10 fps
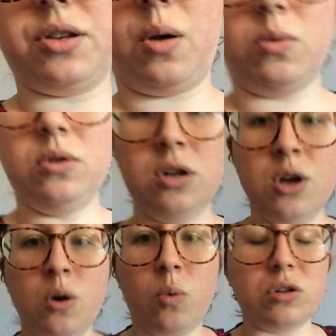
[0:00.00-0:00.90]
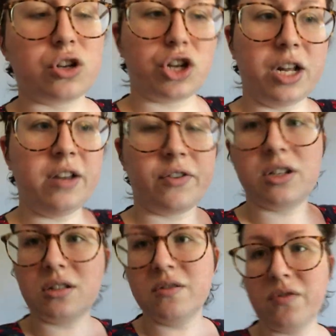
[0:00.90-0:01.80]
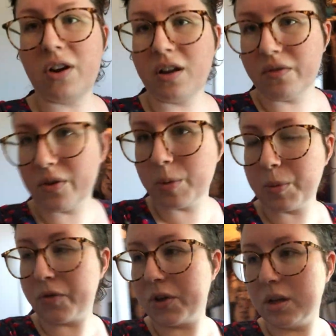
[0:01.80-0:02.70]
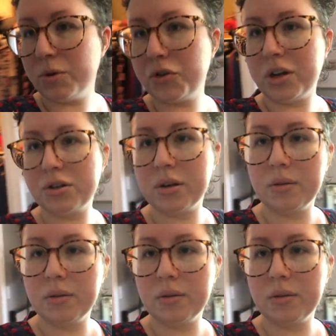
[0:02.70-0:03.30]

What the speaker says: sewn. Well, shit, if it doesn't fucking fit me perfectly, I'm gonna try to show